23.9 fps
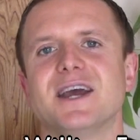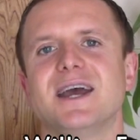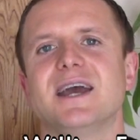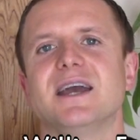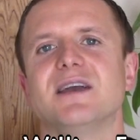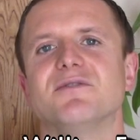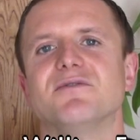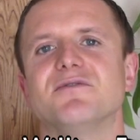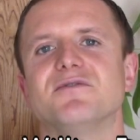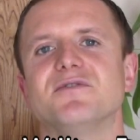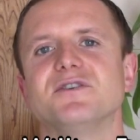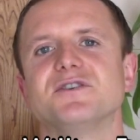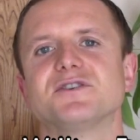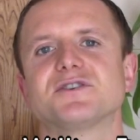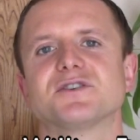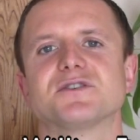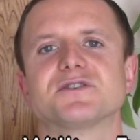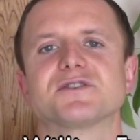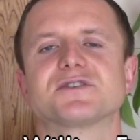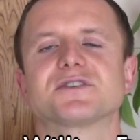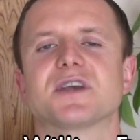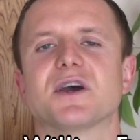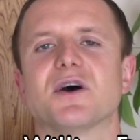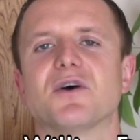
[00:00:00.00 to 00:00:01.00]
Envision
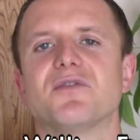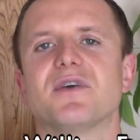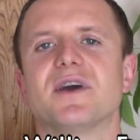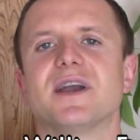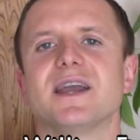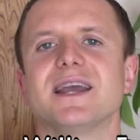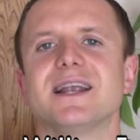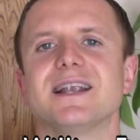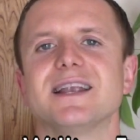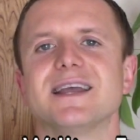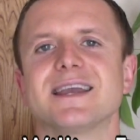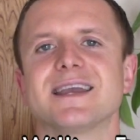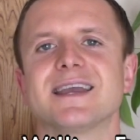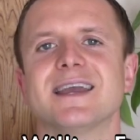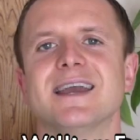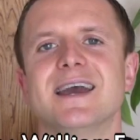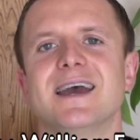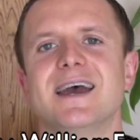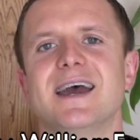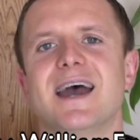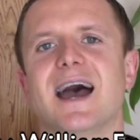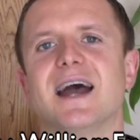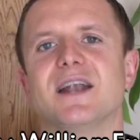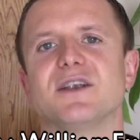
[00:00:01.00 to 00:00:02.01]
Self Healing,
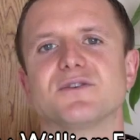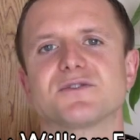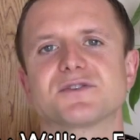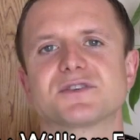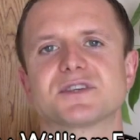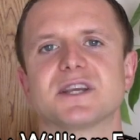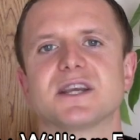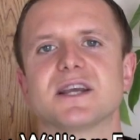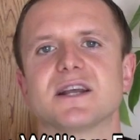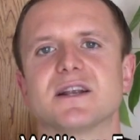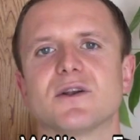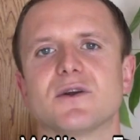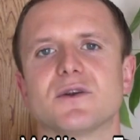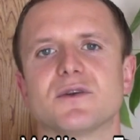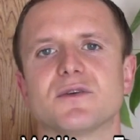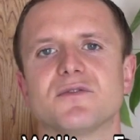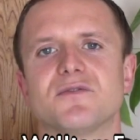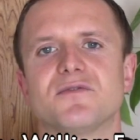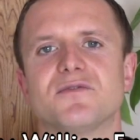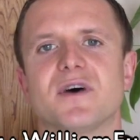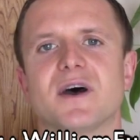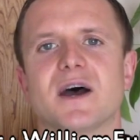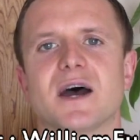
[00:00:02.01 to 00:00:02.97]
and you'll see a lot of